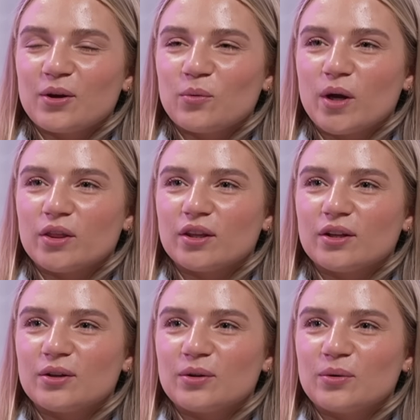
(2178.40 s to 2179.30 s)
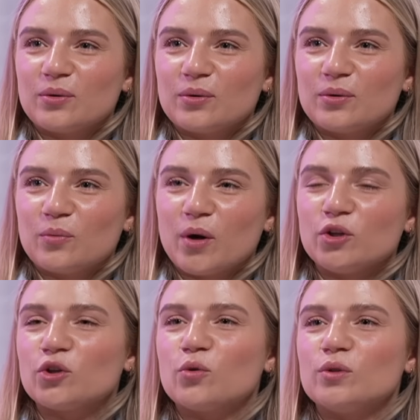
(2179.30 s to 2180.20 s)
when
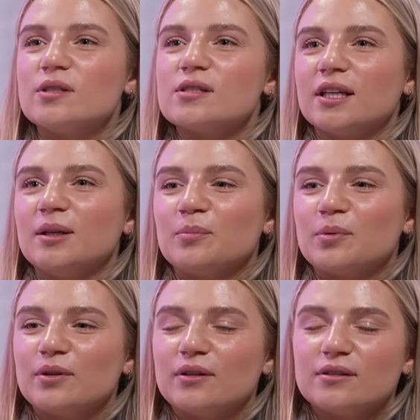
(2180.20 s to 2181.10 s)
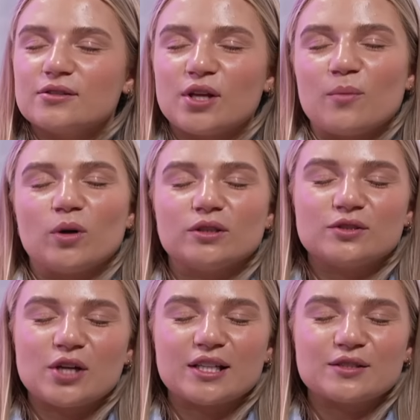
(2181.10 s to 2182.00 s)
when you're going to sleep, someone
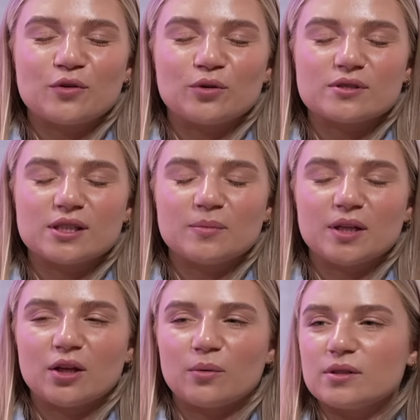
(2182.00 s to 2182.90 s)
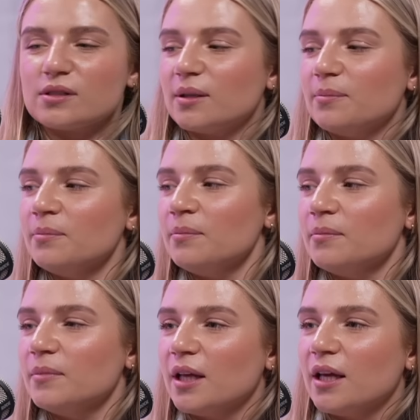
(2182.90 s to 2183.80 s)
tries to fall asleep and then other one's like,
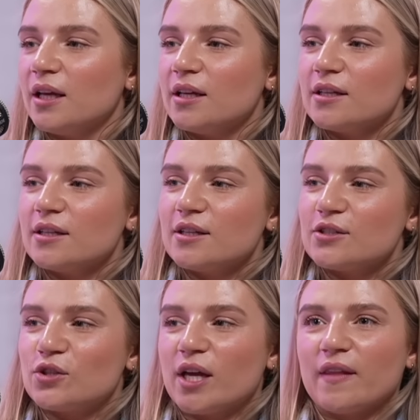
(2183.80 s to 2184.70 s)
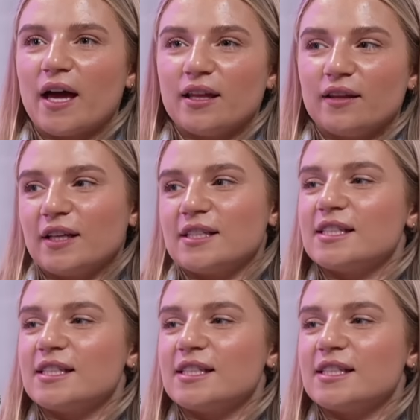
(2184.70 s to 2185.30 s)
hmm. So then that like